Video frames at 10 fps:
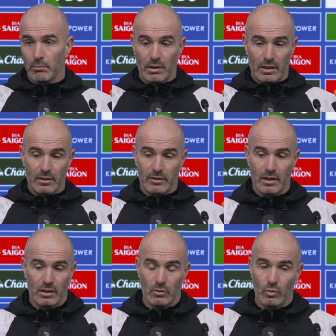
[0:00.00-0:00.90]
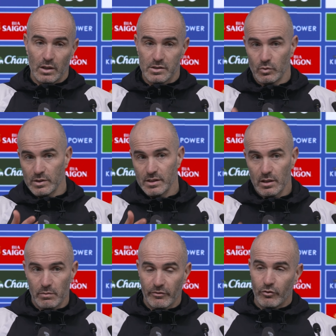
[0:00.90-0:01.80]
But then, as we
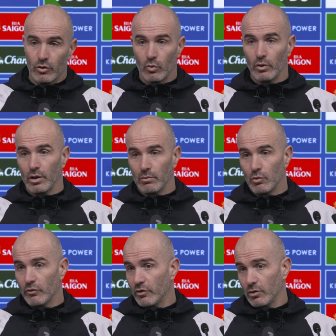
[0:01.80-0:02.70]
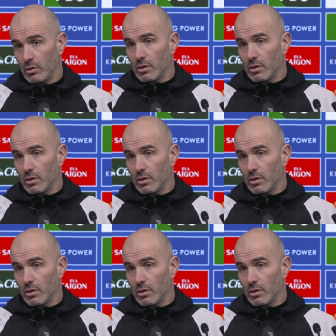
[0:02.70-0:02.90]
said before, we move on.